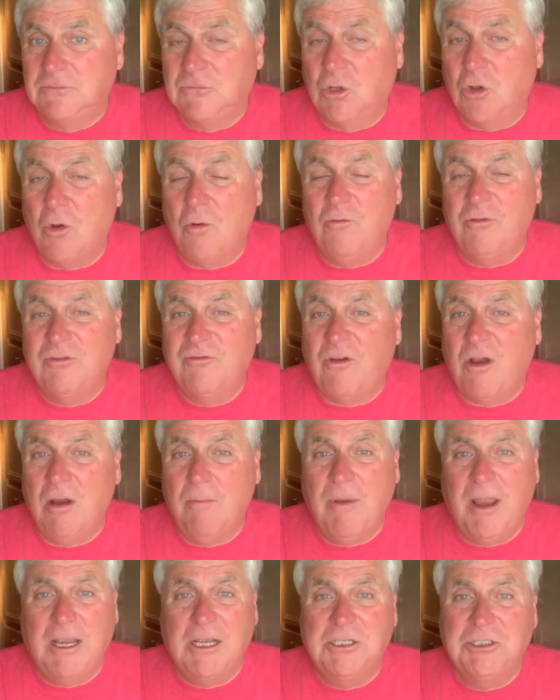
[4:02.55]
Go as far
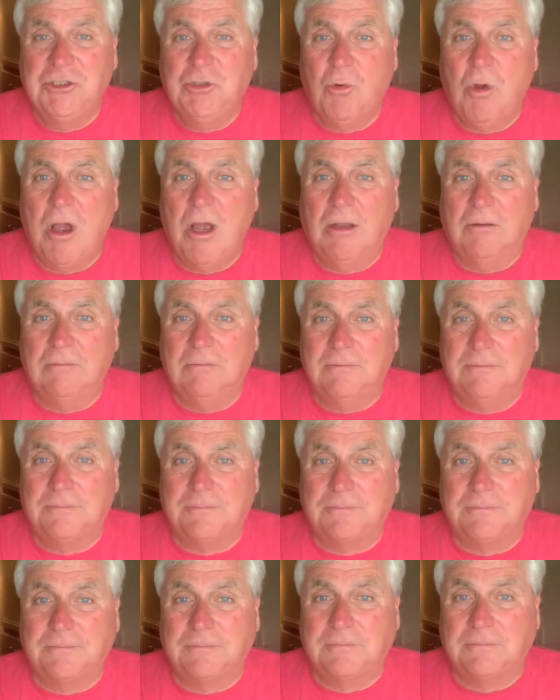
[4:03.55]
back as you want
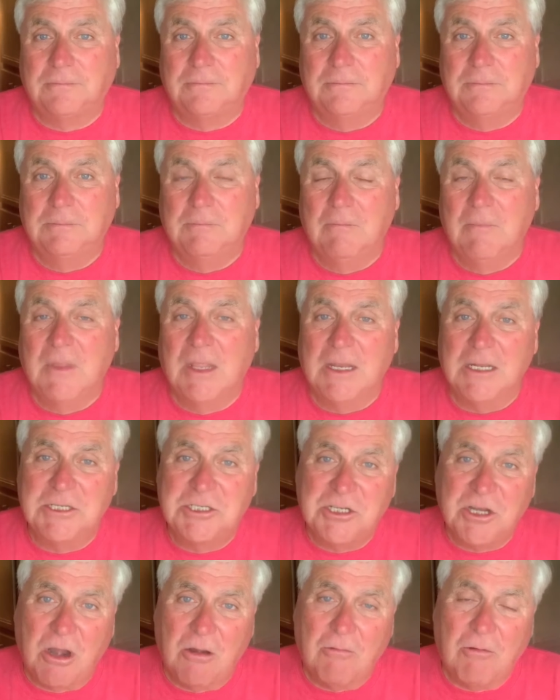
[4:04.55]
and
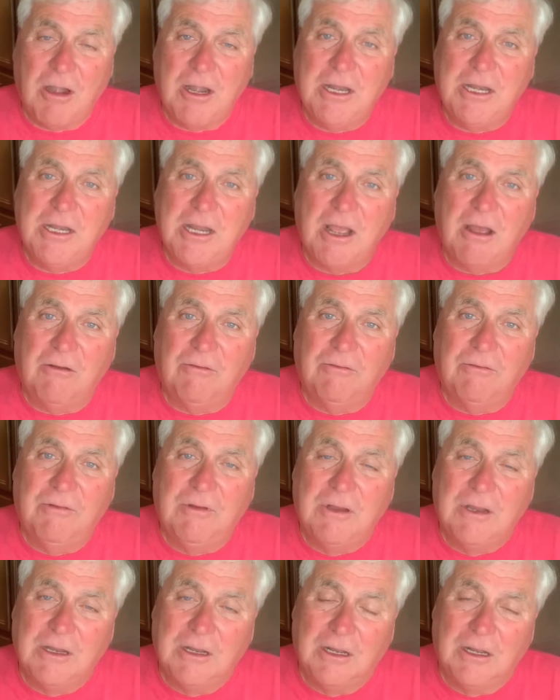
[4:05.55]
start writing down
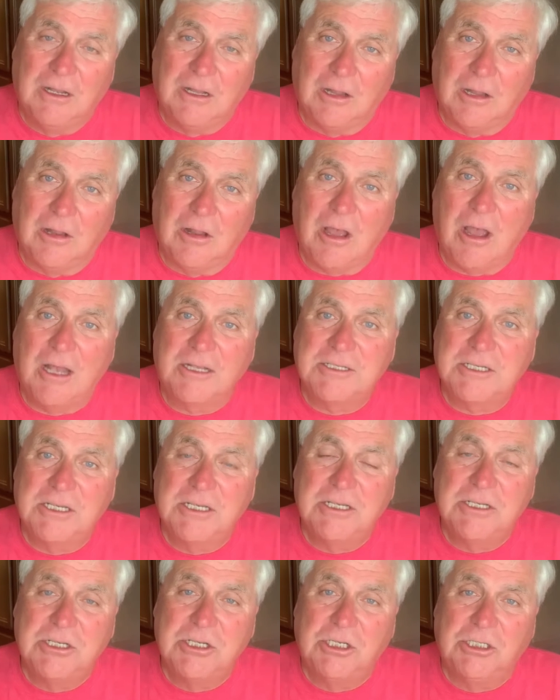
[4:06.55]

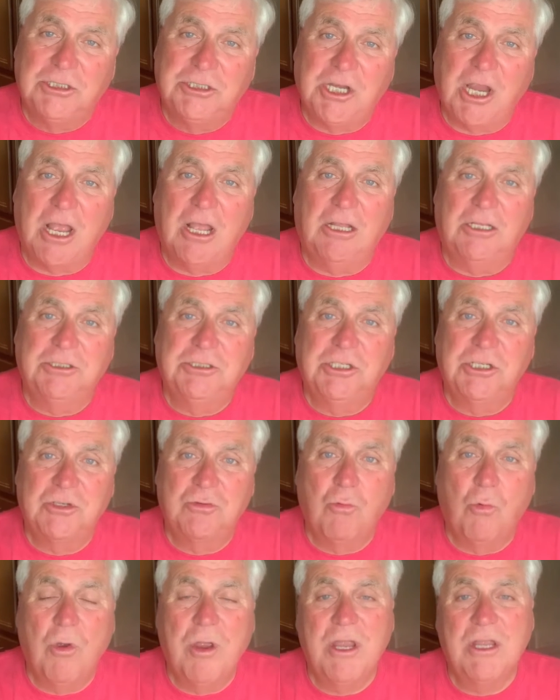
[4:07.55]
losses,
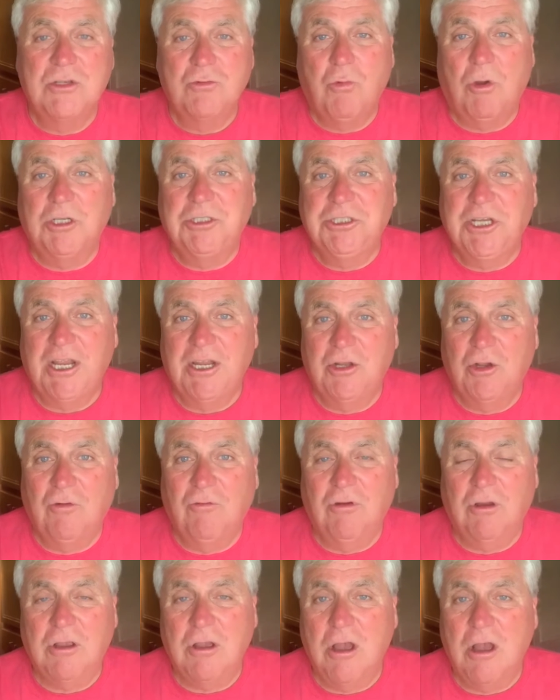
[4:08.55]
challenges, wins, what you had to
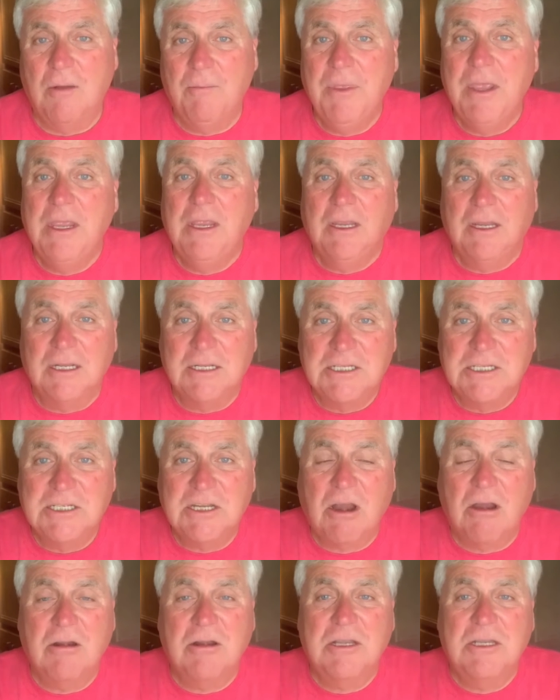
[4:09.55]
overcome, and
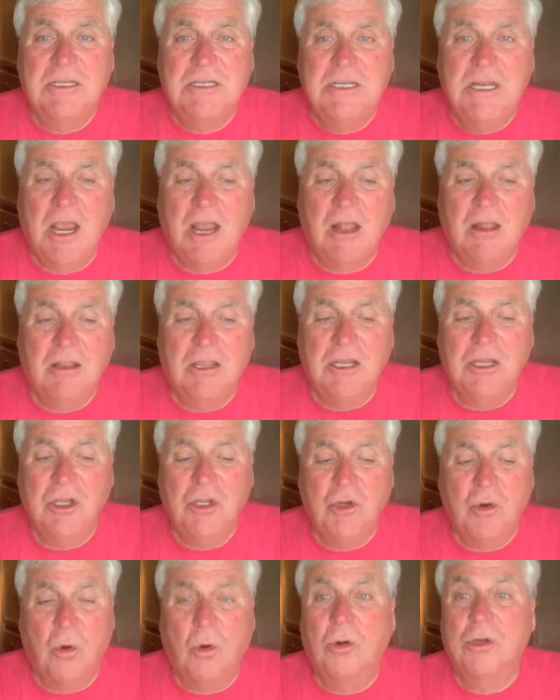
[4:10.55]
start telling
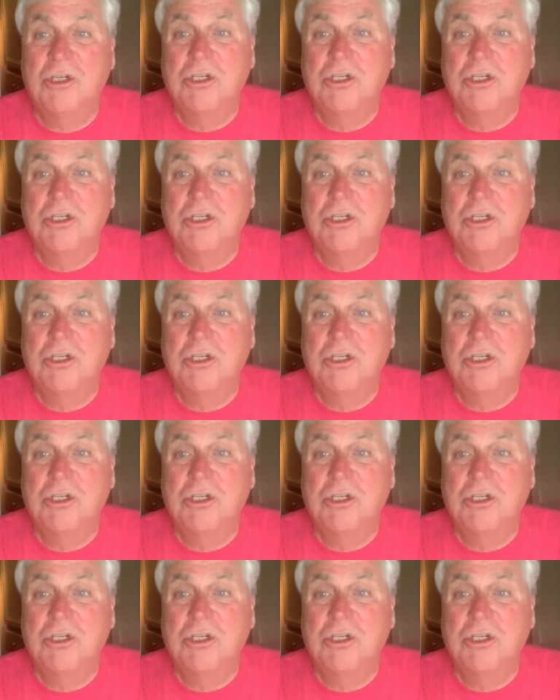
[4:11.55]
your